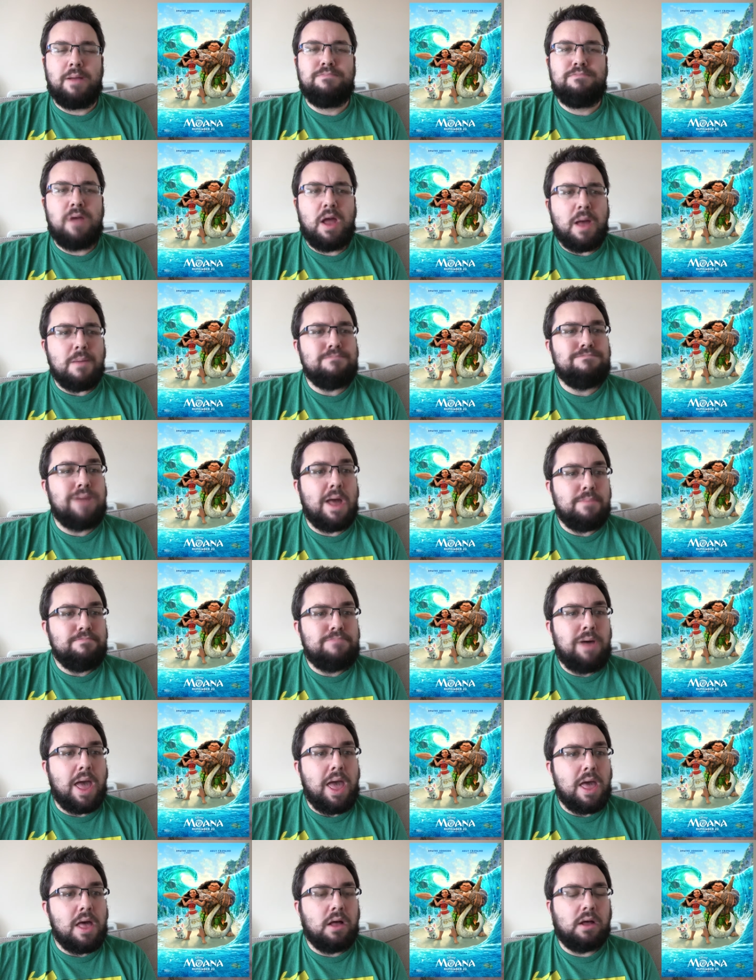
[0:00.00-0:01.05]
bit bit
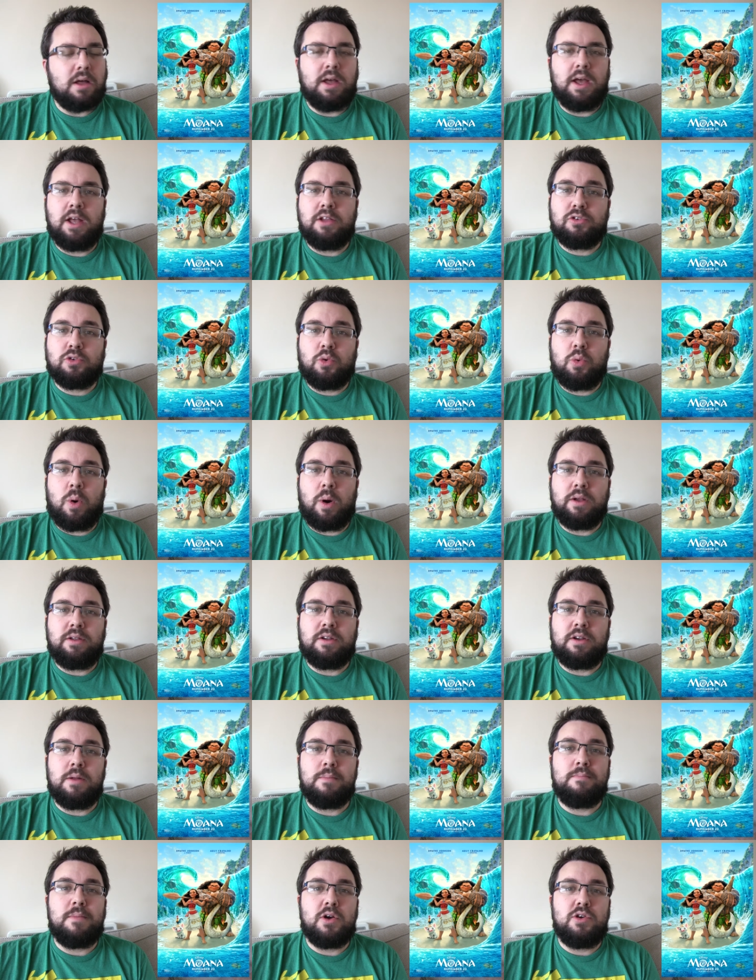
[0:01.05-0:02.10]
bit it's quite
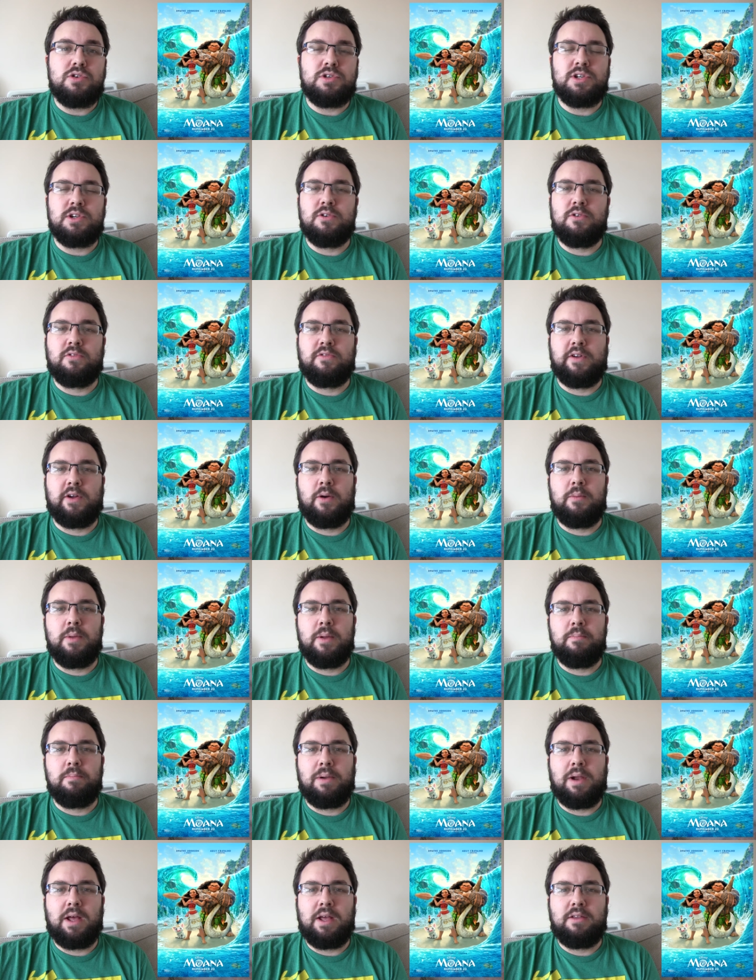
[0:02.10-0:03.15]
an emotional film
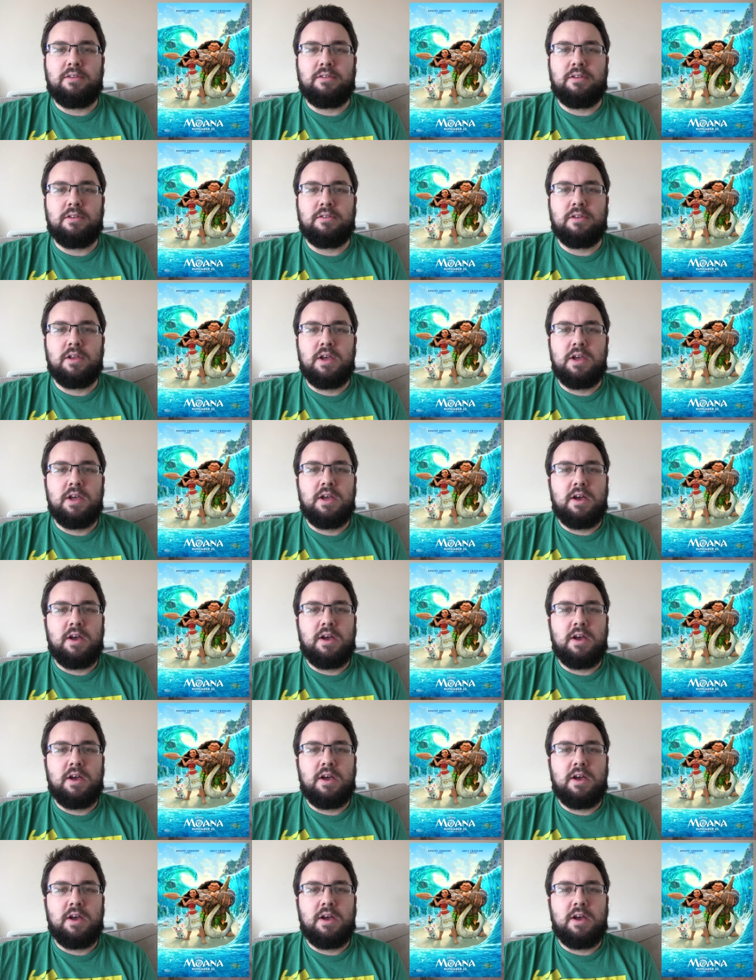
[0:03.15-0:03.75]
in places